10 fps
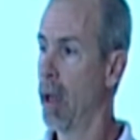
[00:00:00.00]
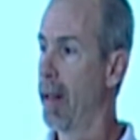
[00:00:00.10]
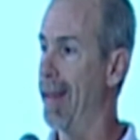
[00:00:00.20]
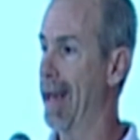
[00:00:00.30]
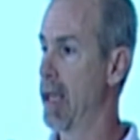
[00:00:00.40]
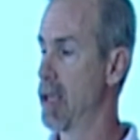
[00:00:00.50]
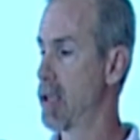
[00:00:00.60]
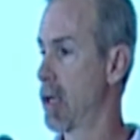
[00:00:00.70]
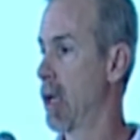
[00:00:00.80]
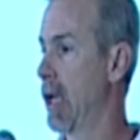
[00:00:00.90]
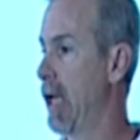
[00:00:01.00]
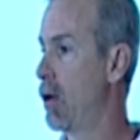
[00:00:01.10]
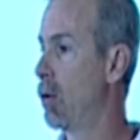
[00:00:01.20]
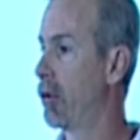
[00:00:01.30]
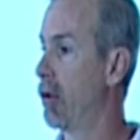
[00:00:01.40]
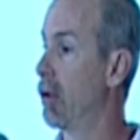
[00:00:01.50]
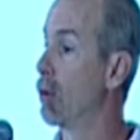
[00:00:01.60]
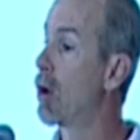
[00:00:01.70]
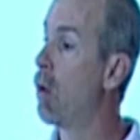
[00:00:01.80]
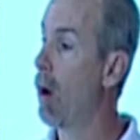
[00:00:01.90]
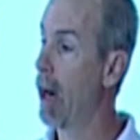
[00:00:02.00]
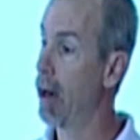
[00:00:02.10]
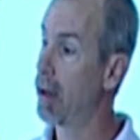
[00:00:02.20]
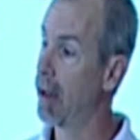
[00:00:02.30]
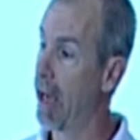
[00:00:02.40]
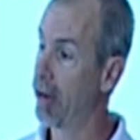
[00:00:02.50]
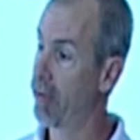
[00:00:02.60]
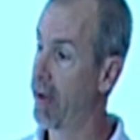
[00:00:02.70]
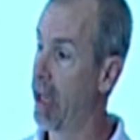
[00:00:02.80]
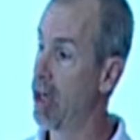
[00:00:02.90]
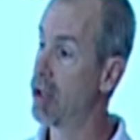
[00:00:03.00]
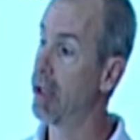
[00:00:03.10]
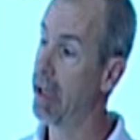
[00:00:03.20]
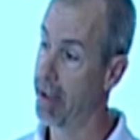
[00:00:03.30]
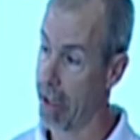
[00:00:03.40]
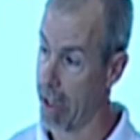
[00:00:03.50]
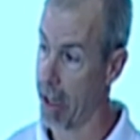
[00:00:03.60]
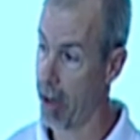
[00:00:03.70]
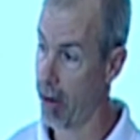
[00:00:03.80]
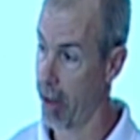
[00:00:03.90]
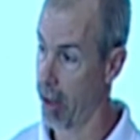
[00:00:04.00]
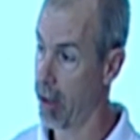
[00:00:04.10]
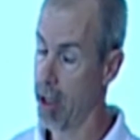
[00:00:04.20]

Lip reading: that is equal to the required classification in that area.